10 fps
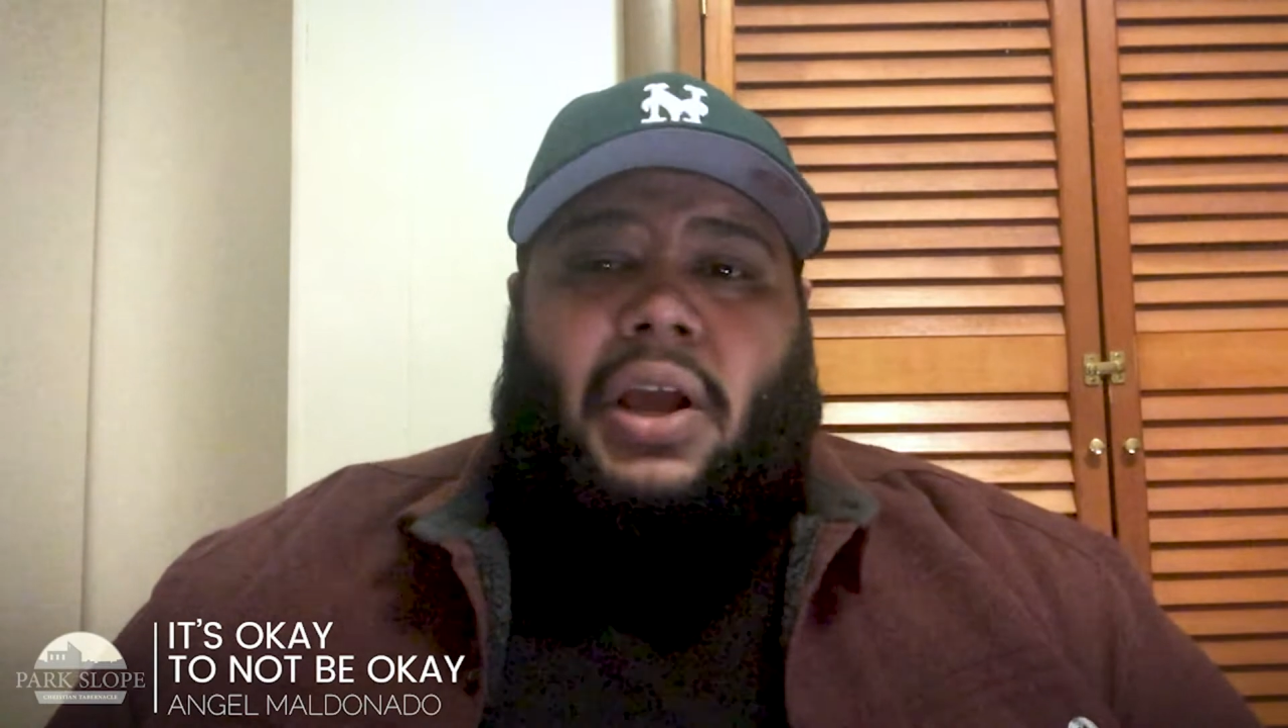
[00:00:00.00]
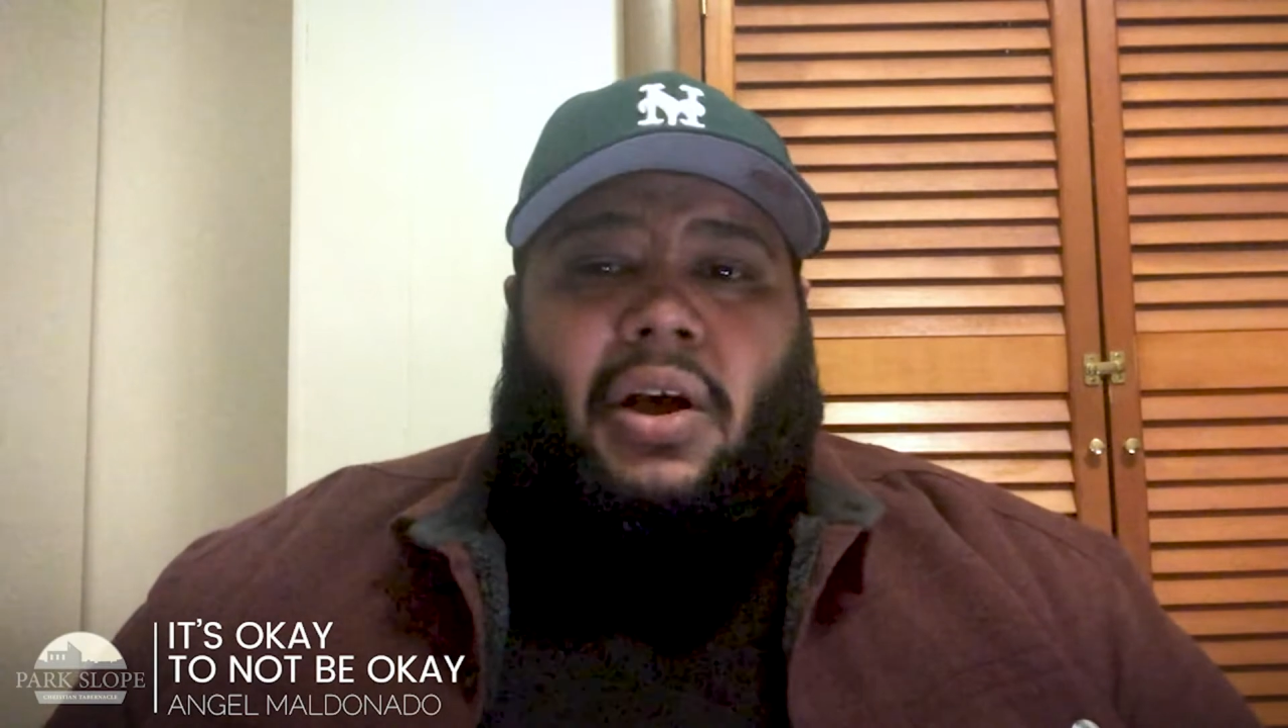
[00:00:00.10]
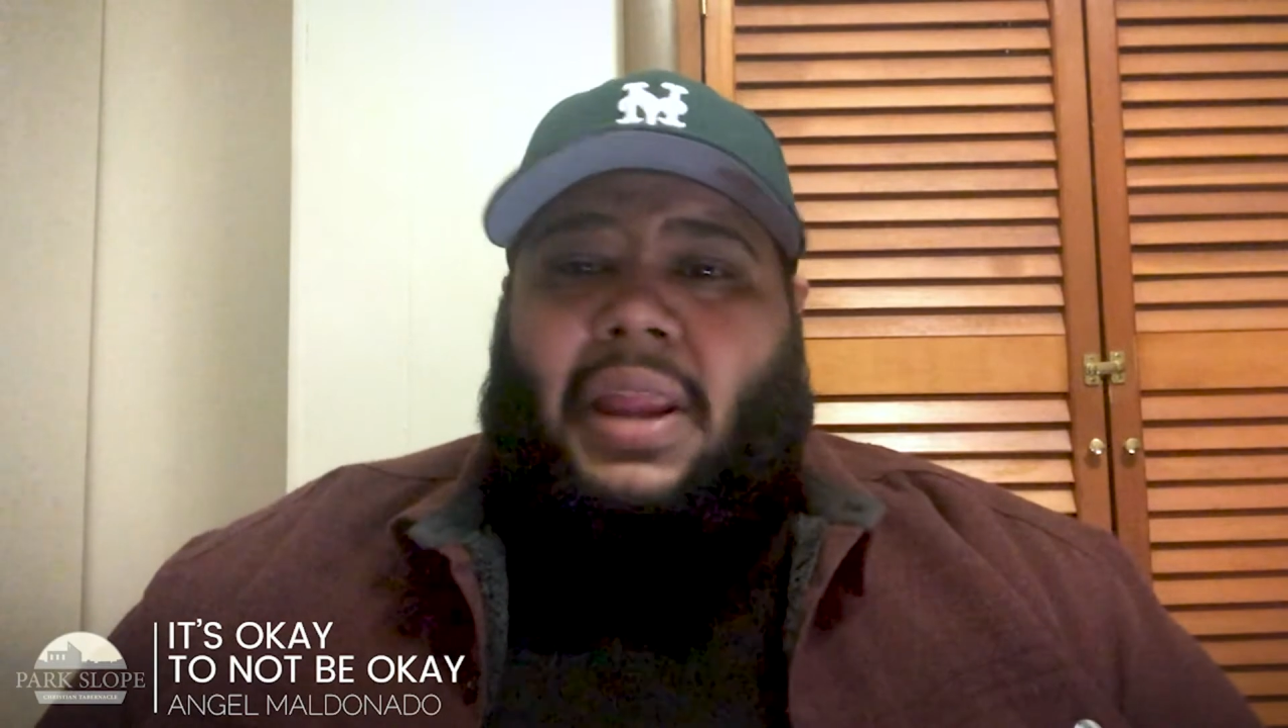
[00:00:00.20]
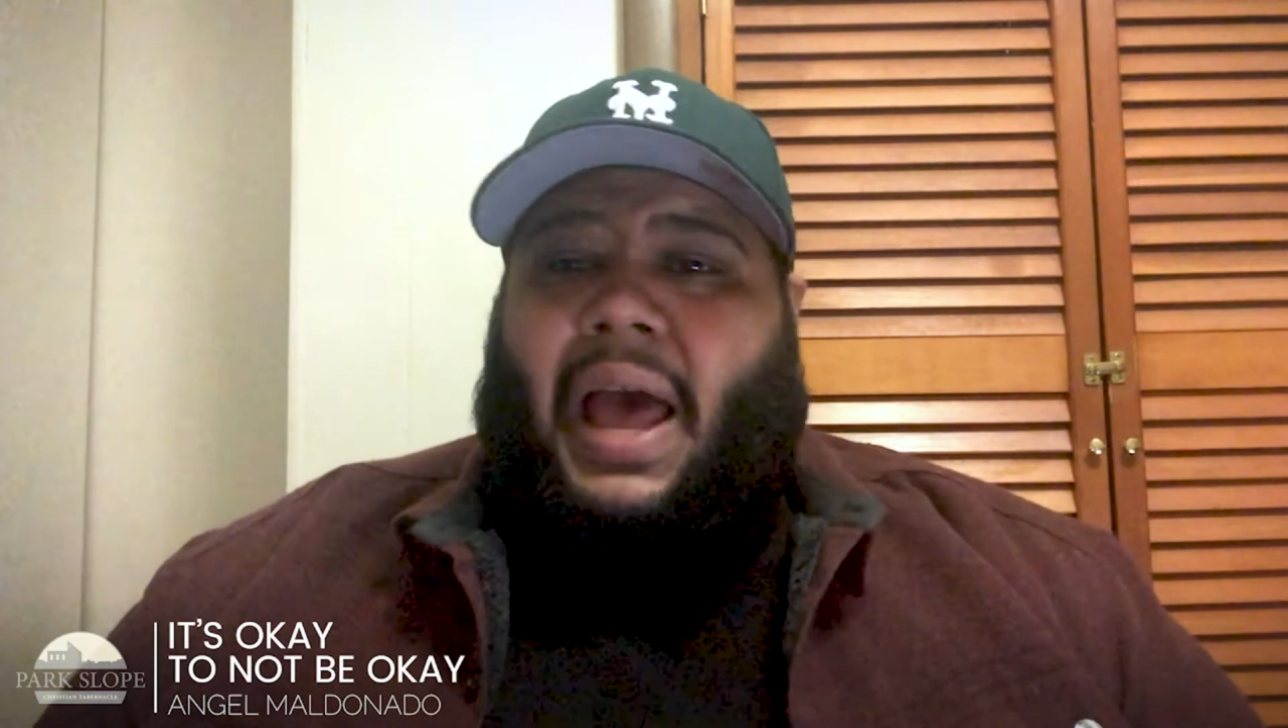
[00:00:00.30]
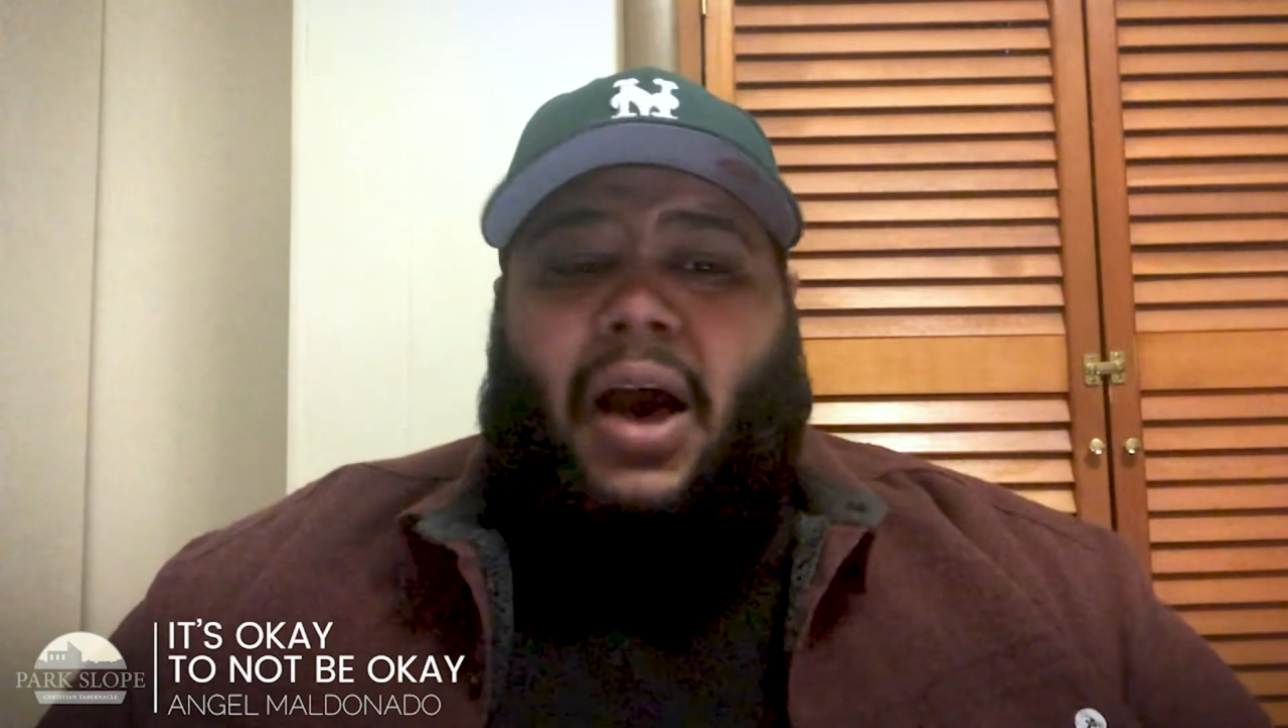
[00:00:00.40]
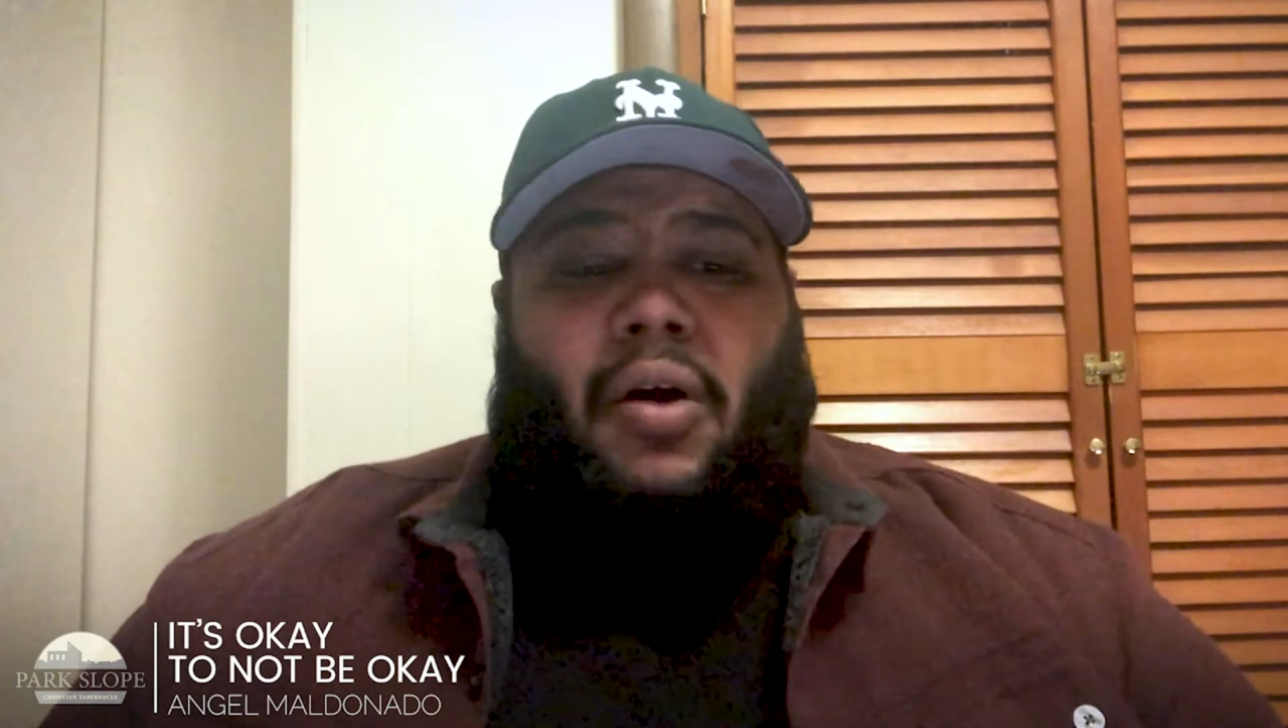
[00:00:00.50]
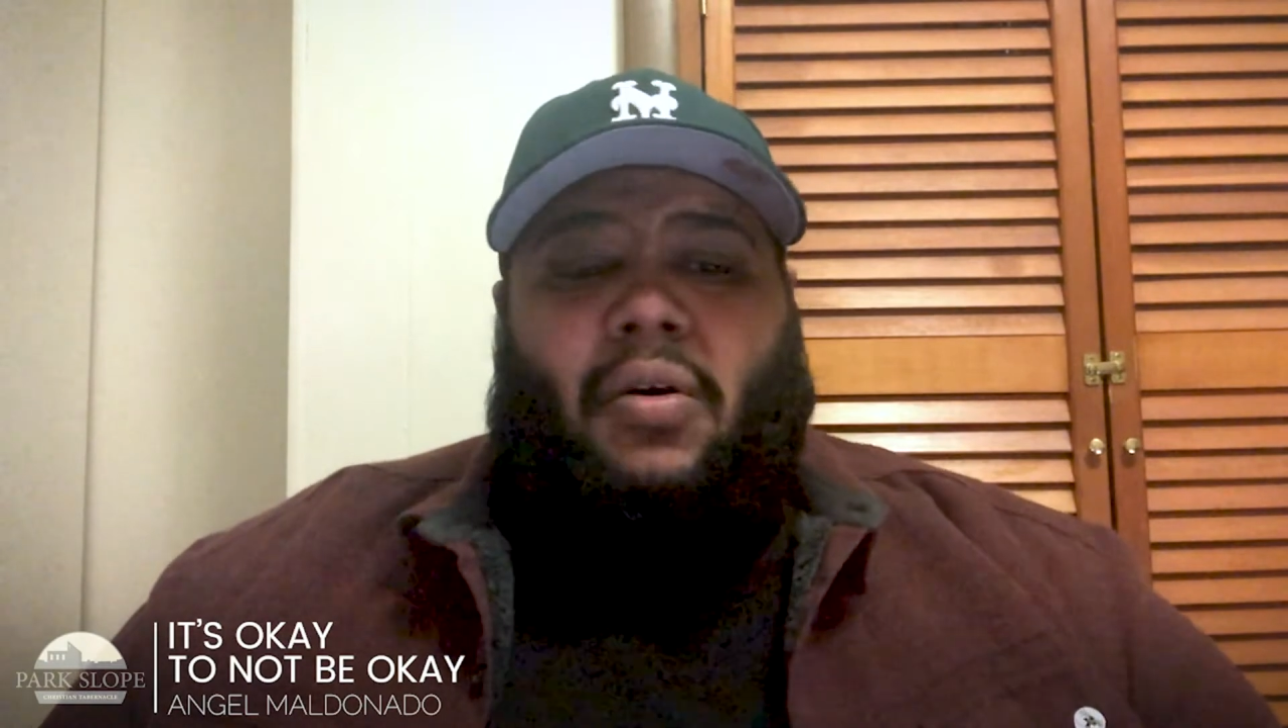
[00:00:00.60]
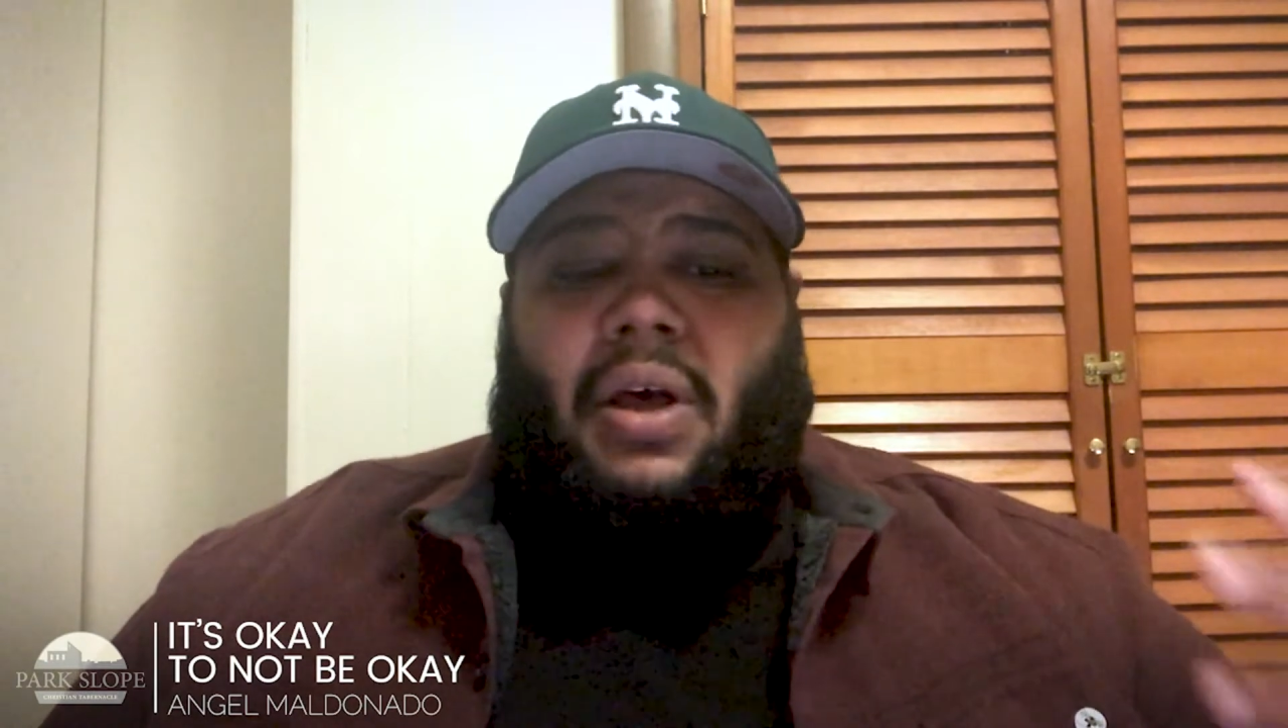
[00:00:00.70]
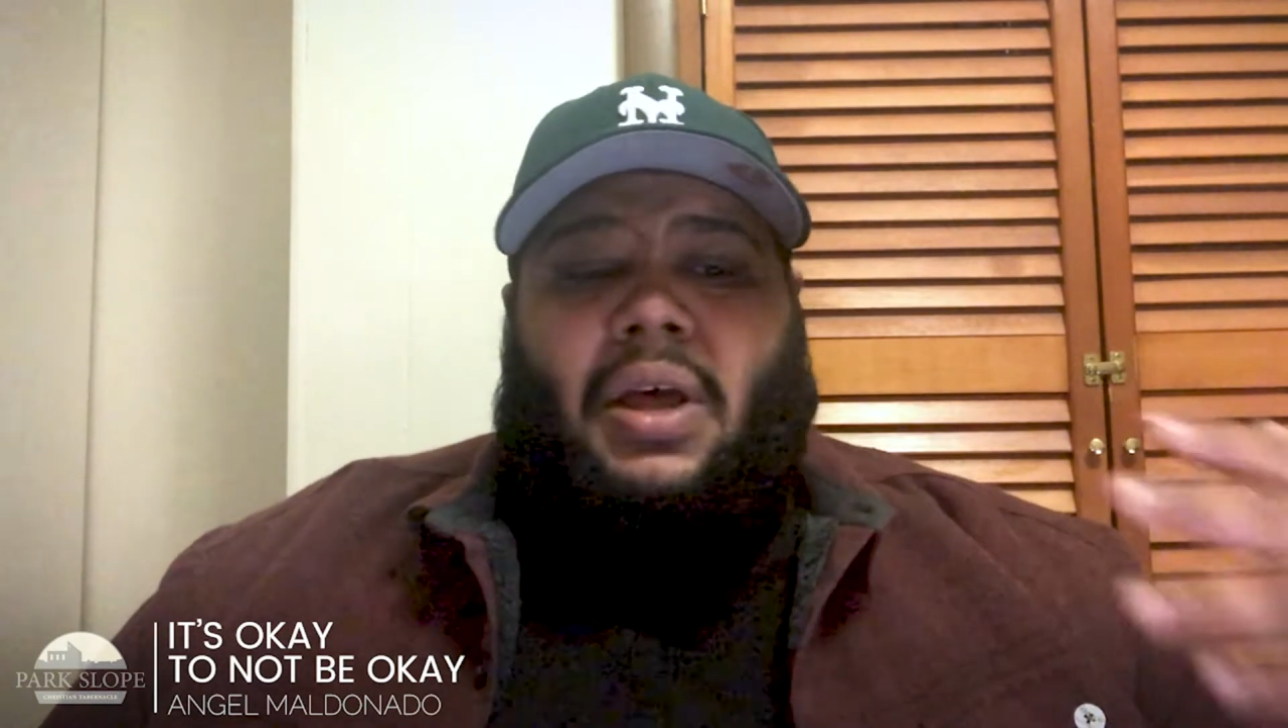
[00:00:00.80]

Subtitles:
on how